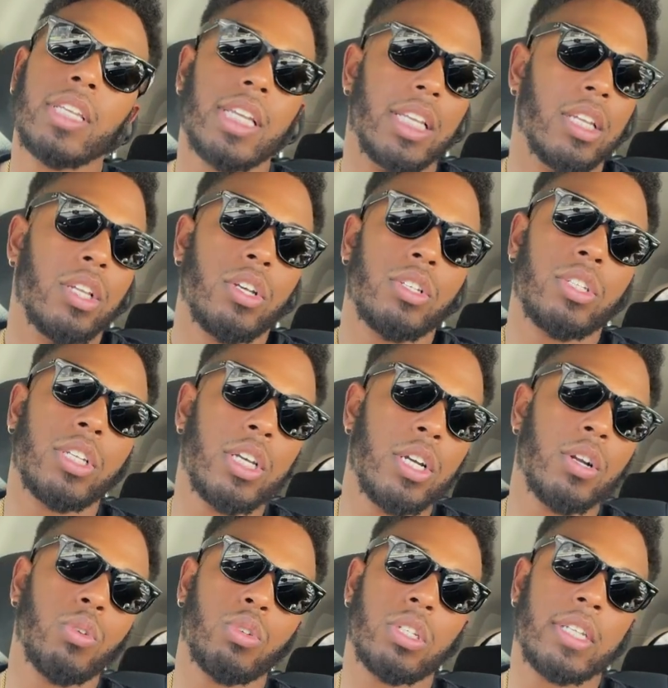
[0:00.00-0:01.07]
It looks good
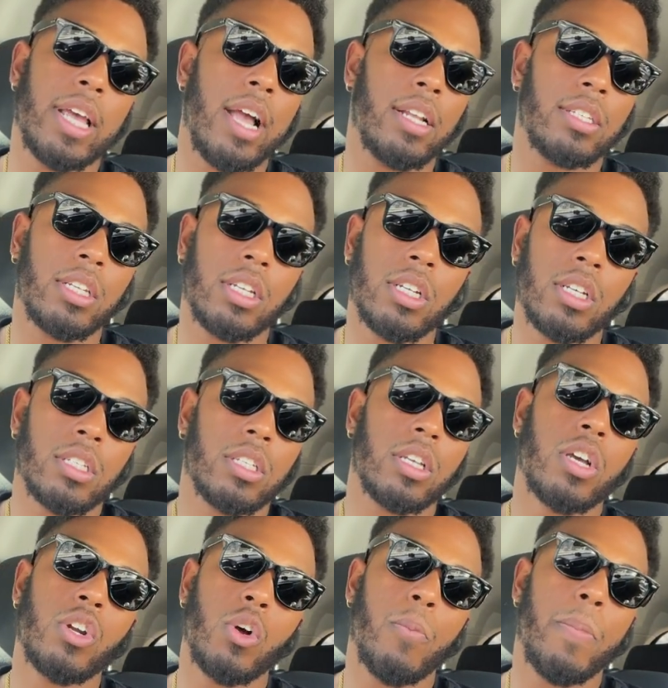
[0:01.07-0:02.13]
on stats, it looks
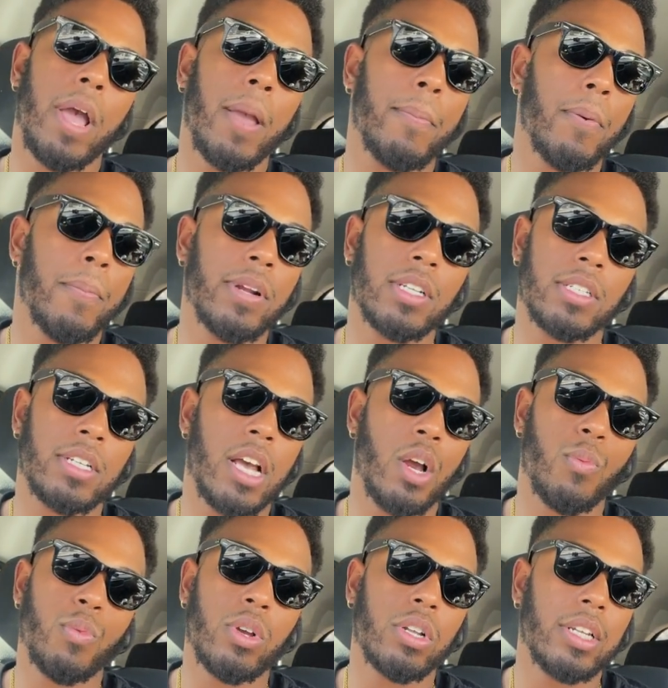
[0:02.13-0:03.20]
good on paper, but it's
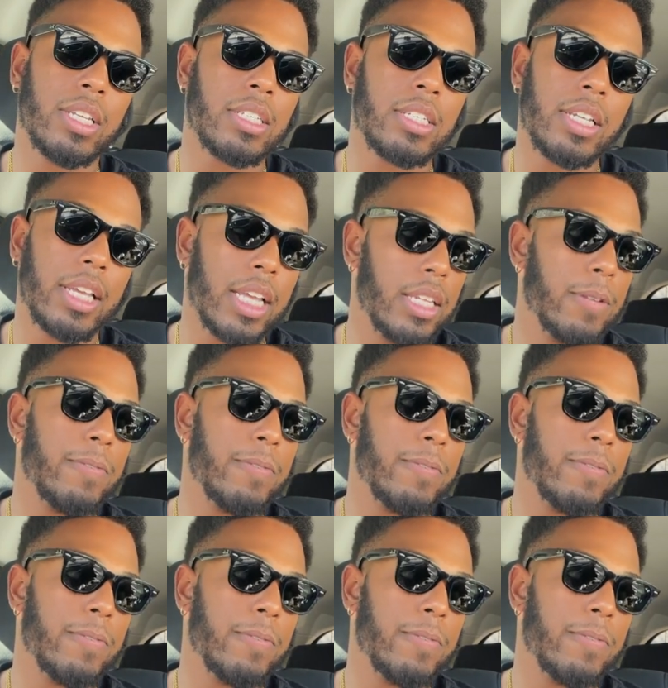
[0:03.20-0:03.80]
not realistic in the